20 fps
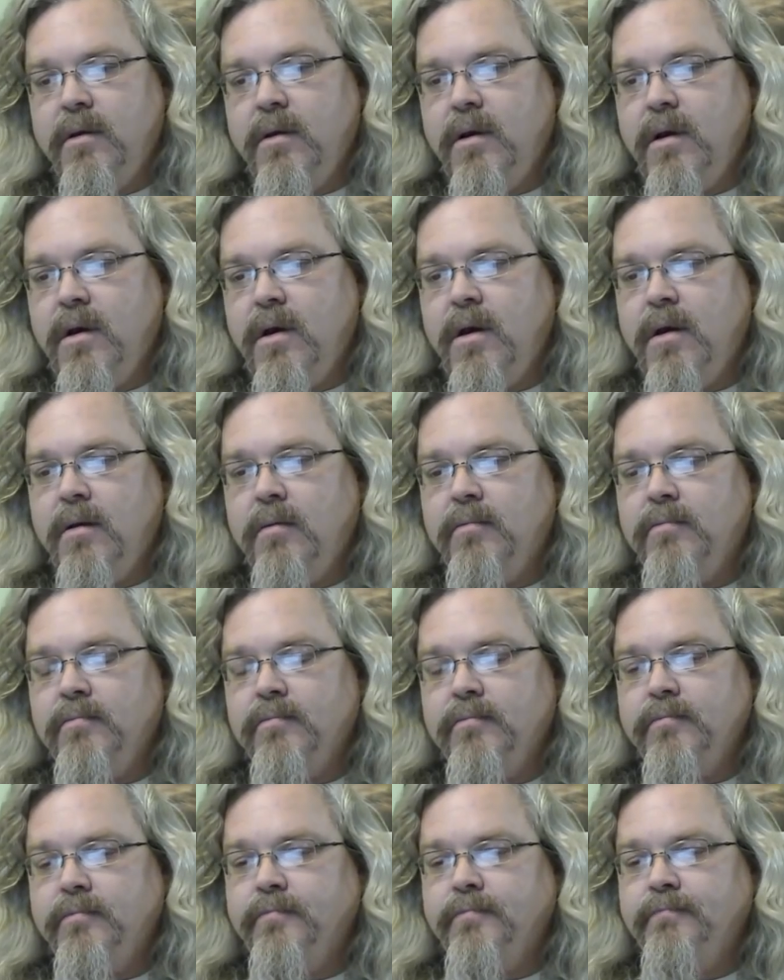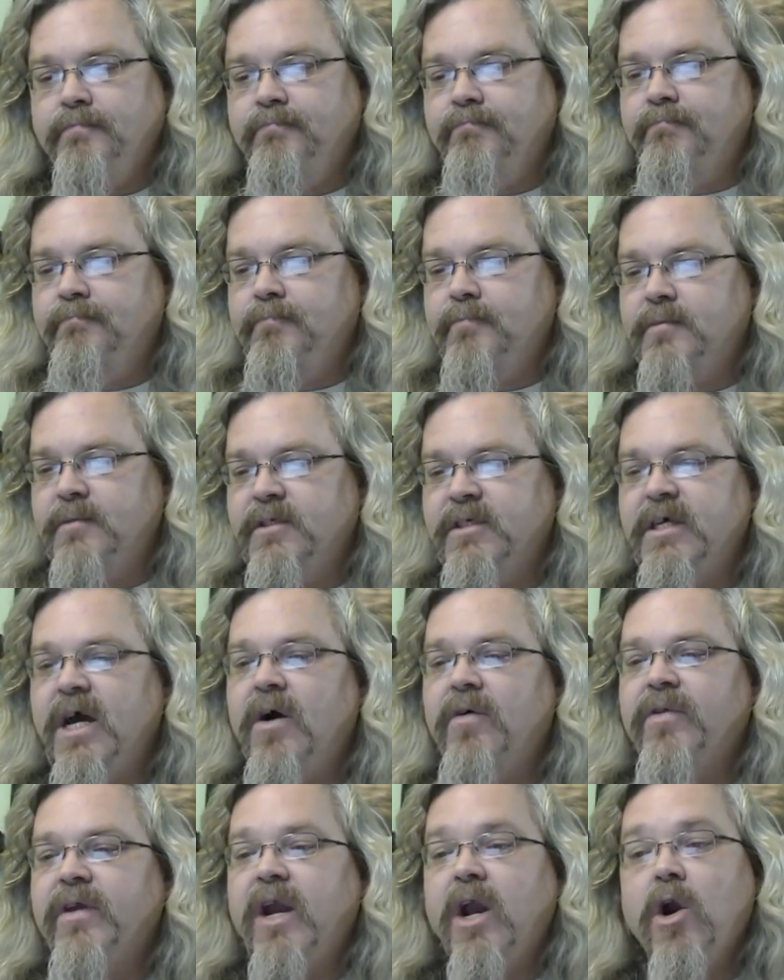Um,
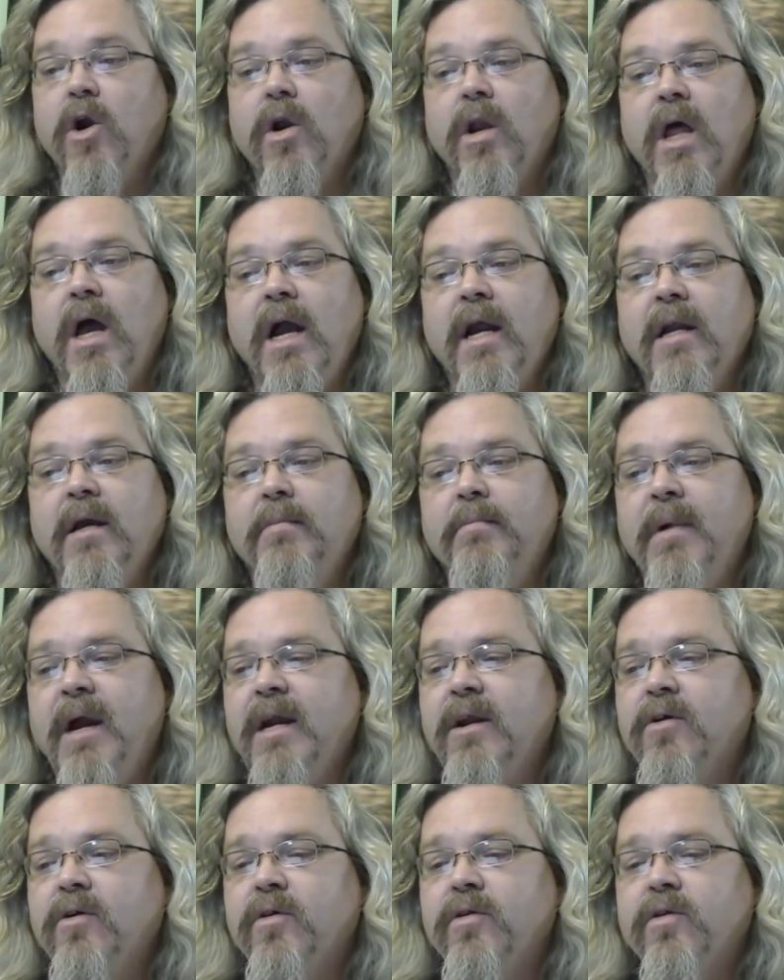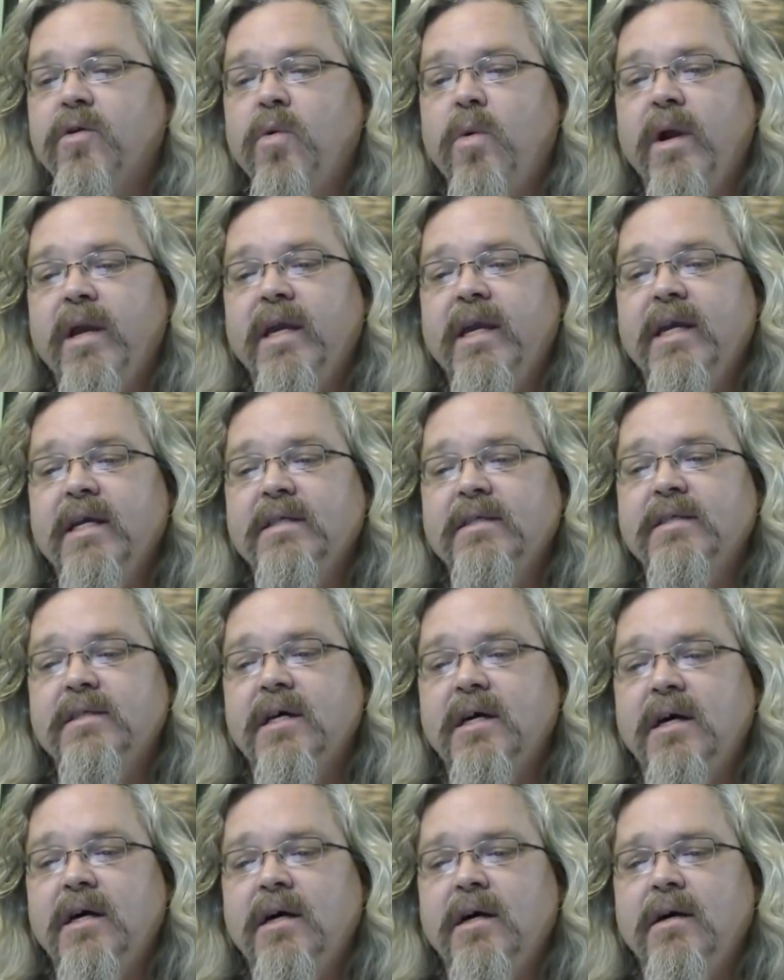South Carolina minor earthquake hits
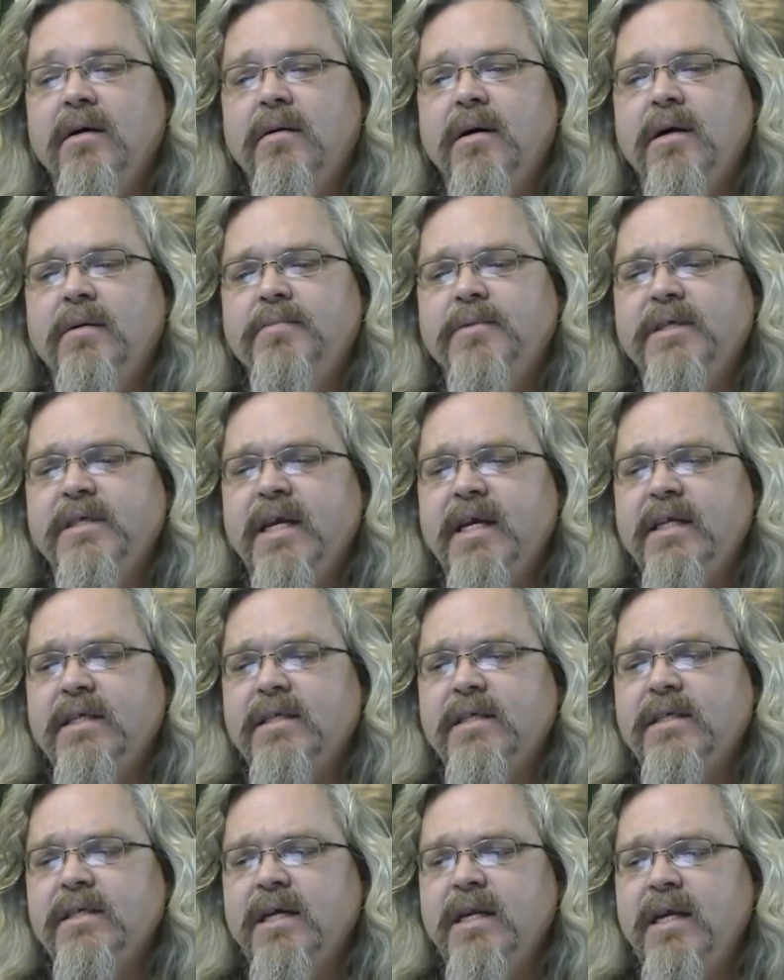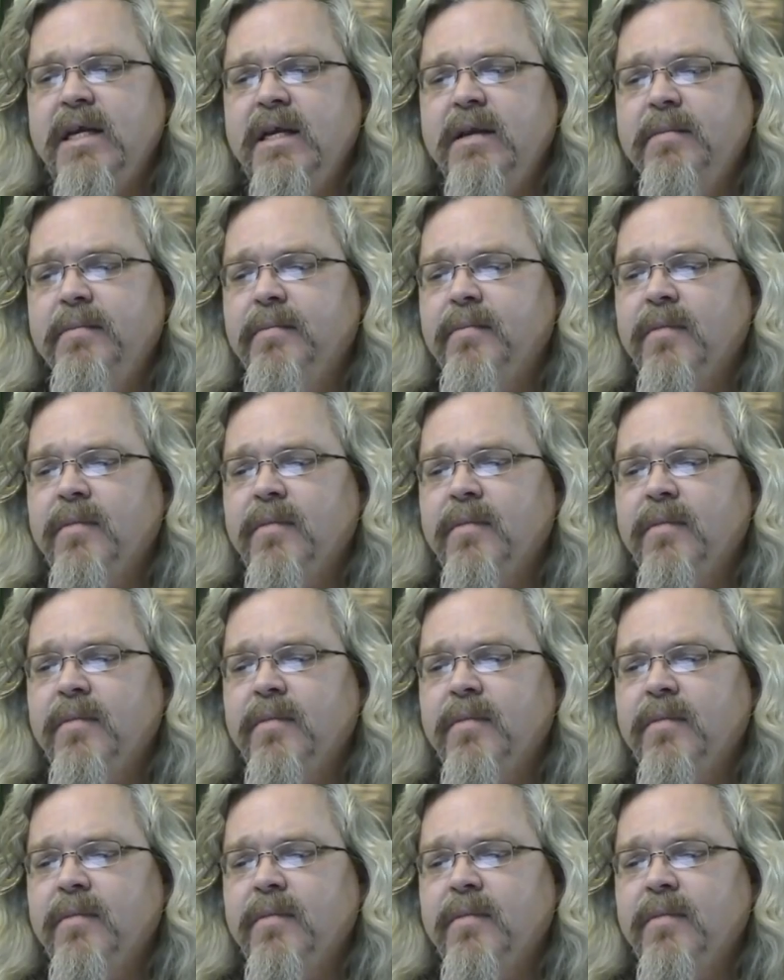uh, upstate city.